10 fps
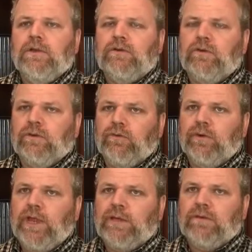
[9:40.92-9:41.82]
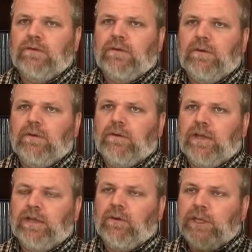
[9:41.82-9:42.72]
to create,
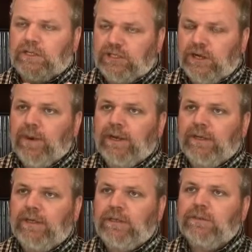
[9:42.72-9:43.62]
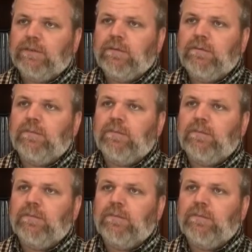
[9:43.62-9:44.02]
not only generate leads,